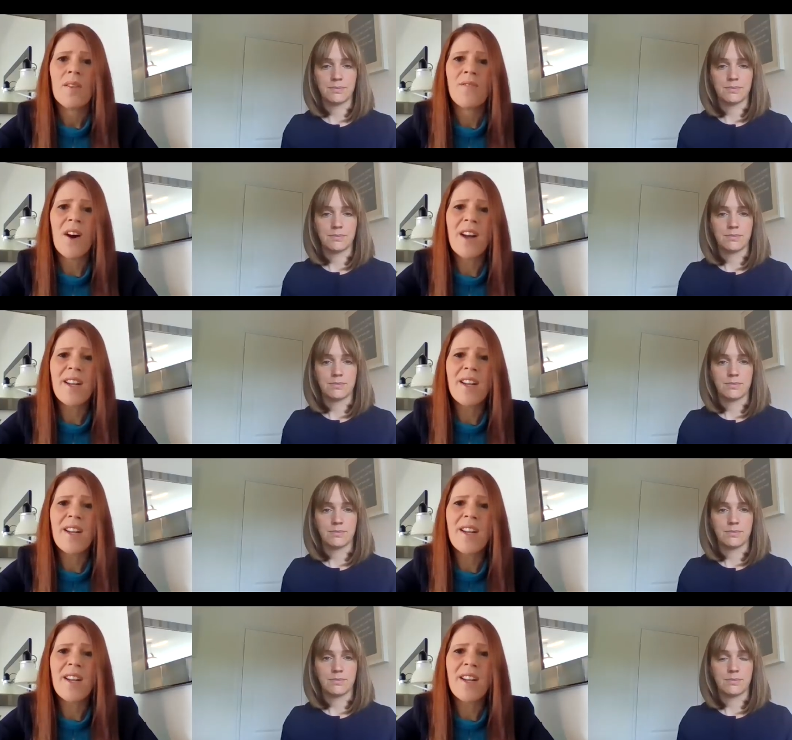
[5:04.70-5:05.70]

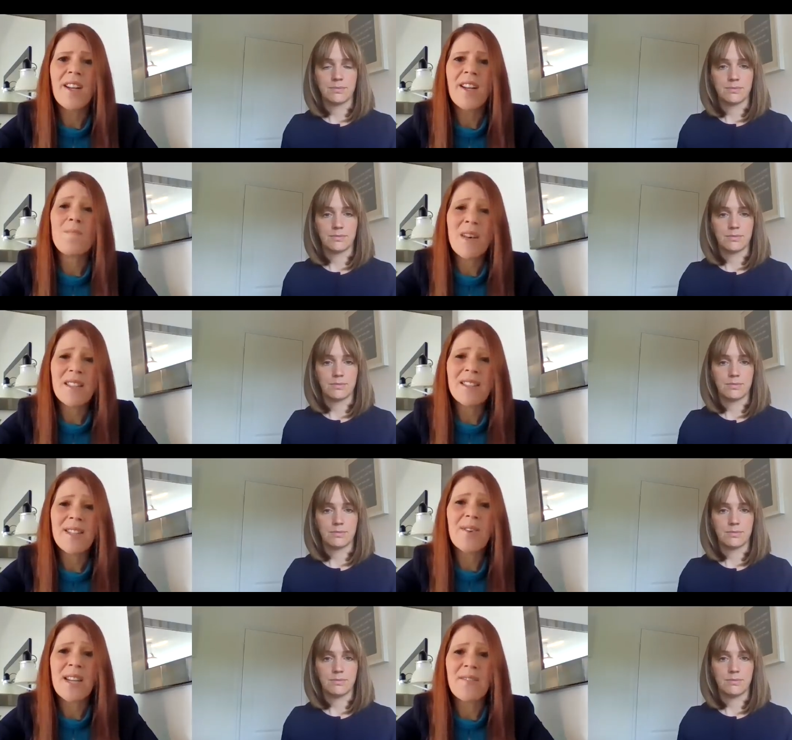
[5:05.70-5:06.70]
Speaker 1: Finally, we are immensely
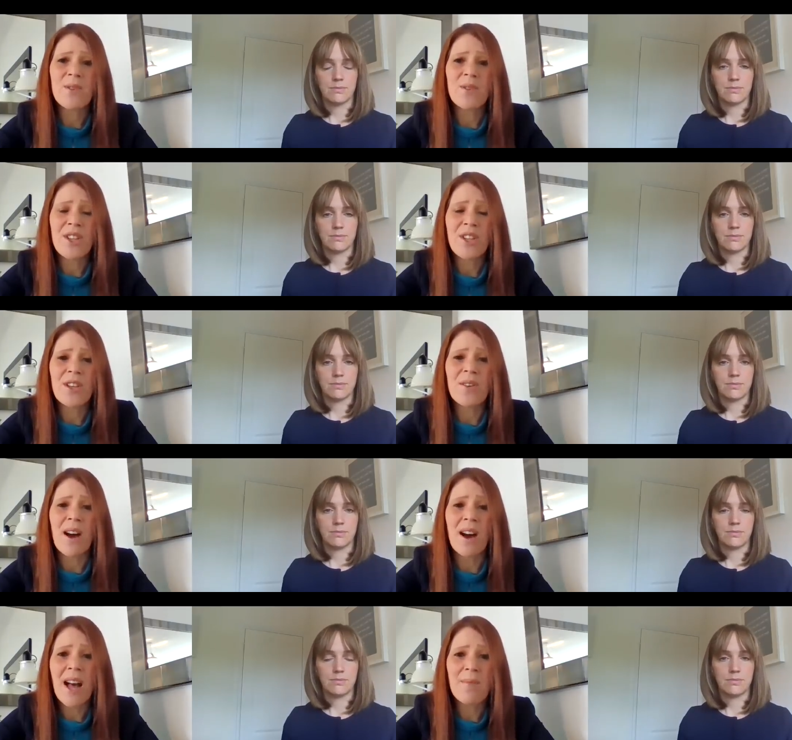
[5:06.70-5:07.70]
grateful to you,
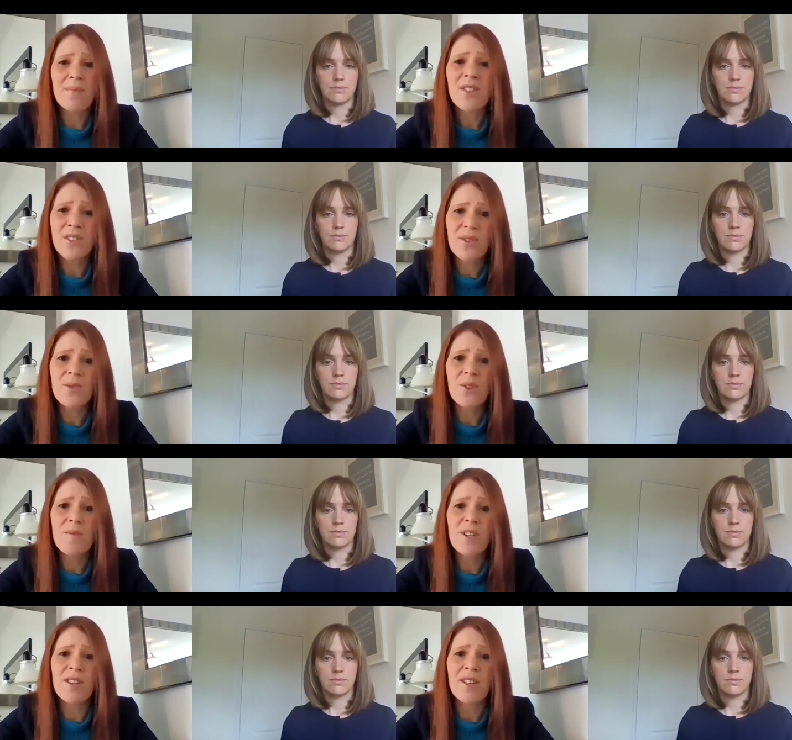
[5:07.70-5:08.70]
our Hampton School
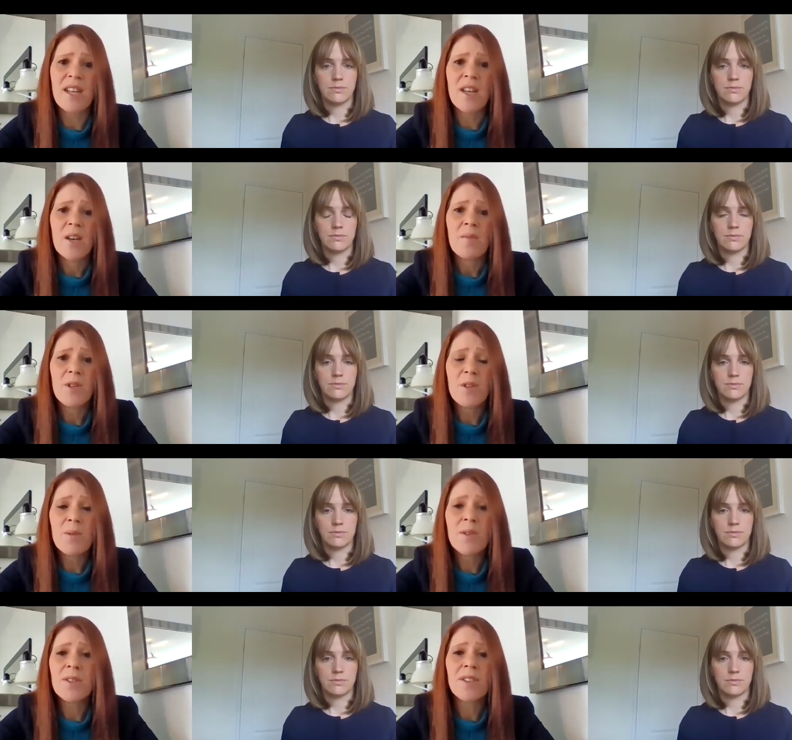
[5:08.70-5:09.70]
community,
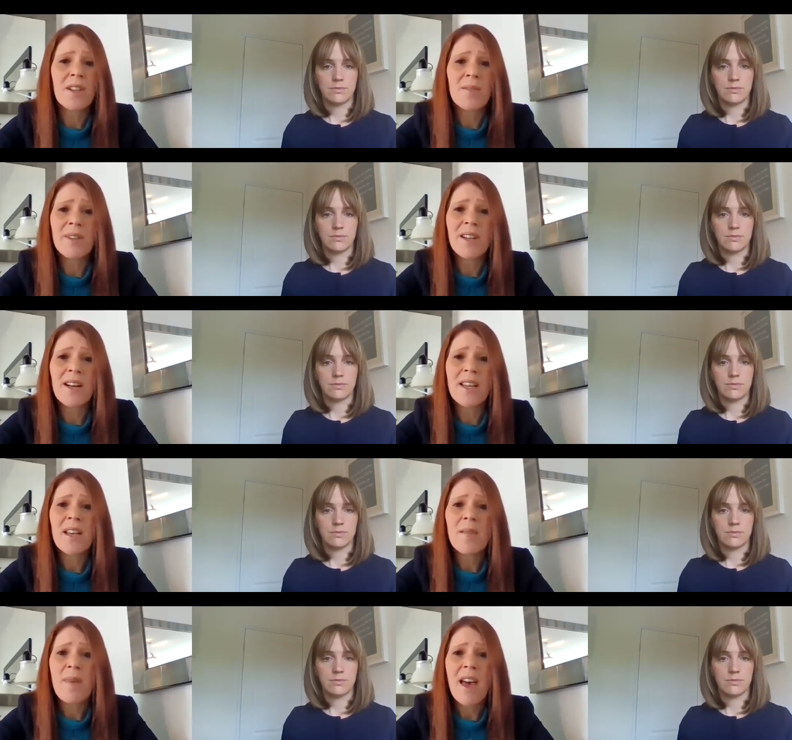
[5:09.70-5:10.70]
pupils, alumni,
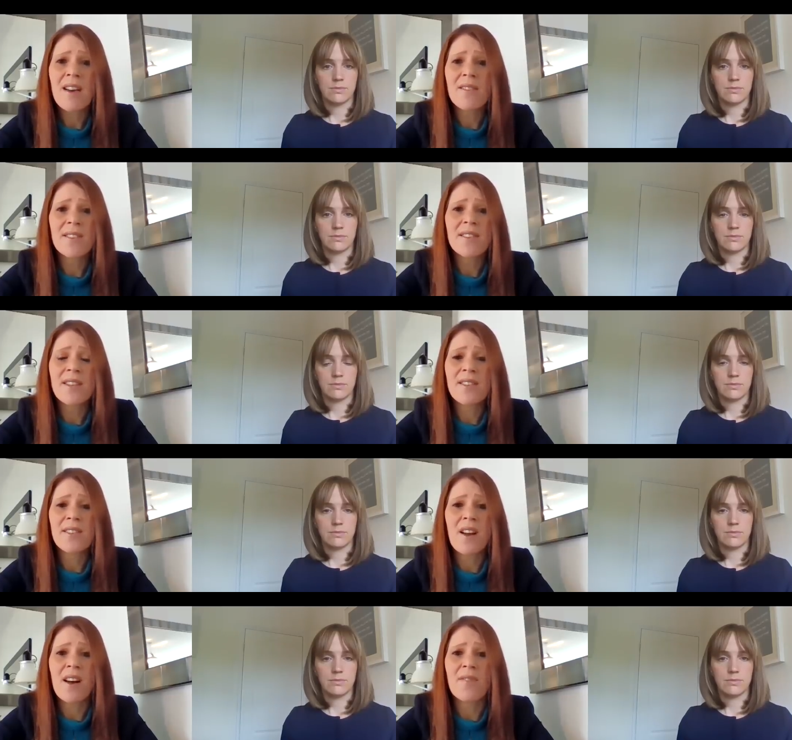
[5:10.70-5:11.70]
parents and
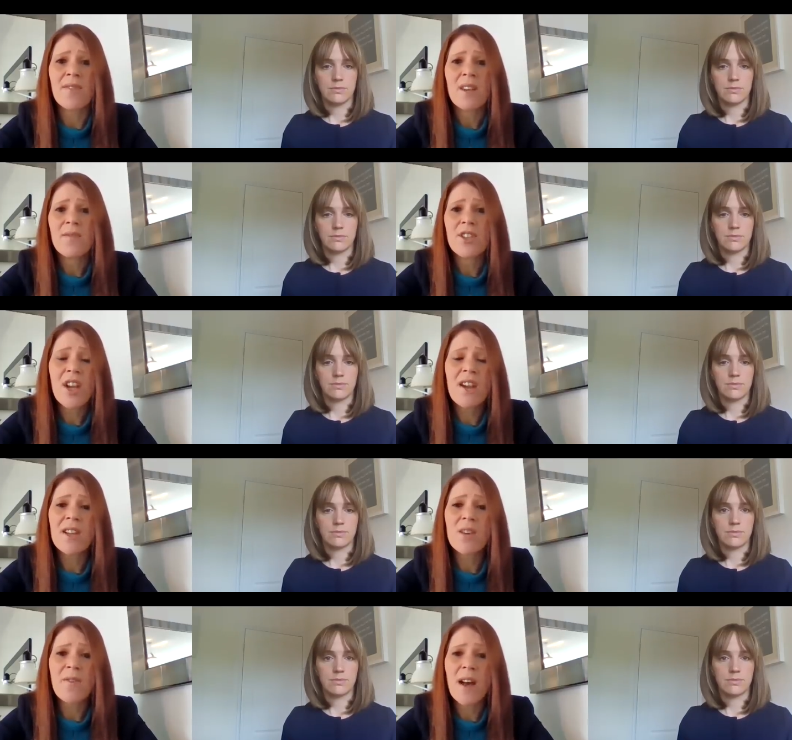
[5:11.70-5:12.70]
staff, for
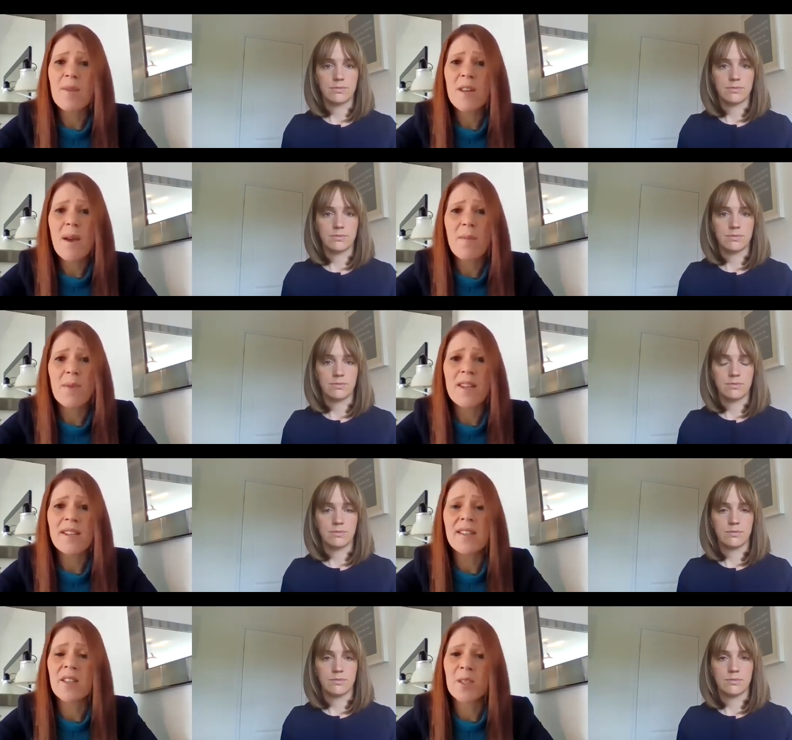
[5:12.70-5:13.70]
sharing your family memories
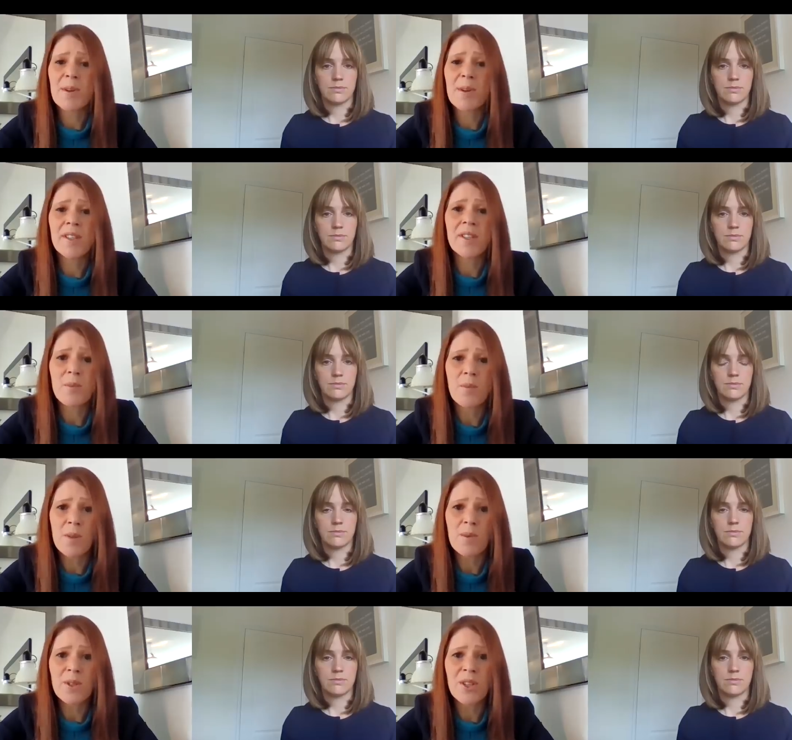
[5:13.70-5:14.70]
and experiences of
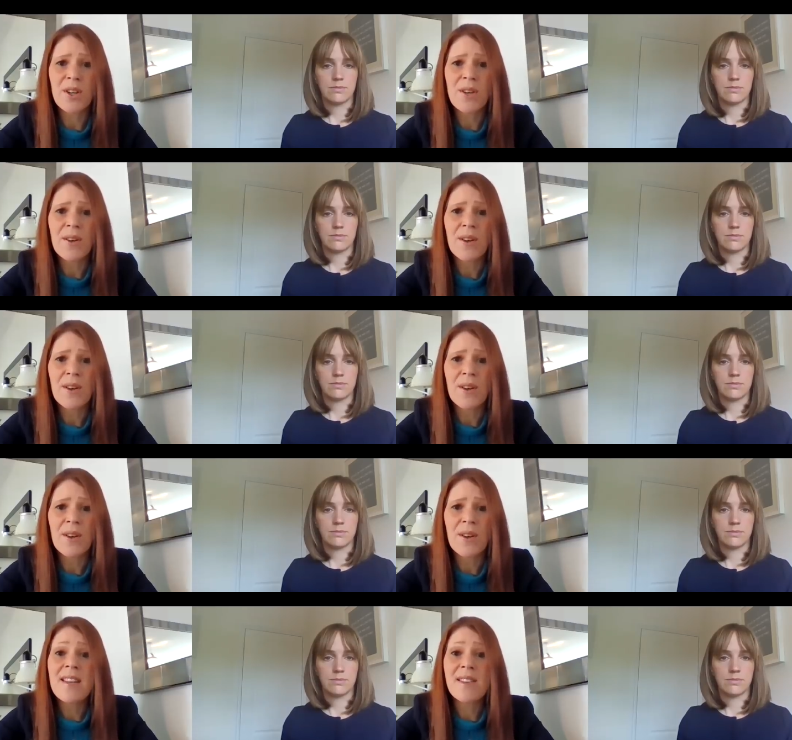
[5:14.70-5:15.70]
World War II.
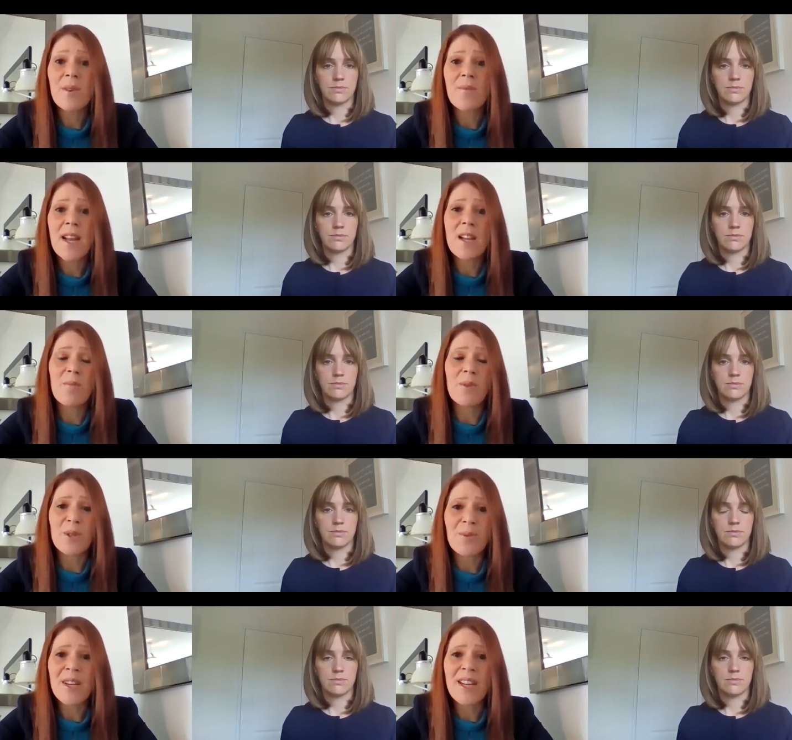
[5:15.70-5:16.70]
These are available
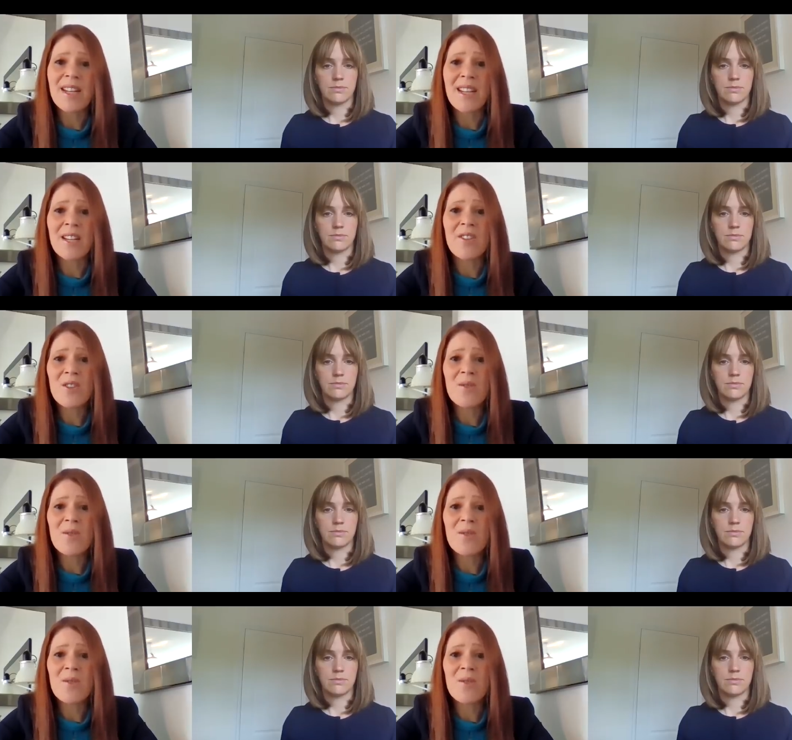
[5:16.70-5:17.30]
to read in a new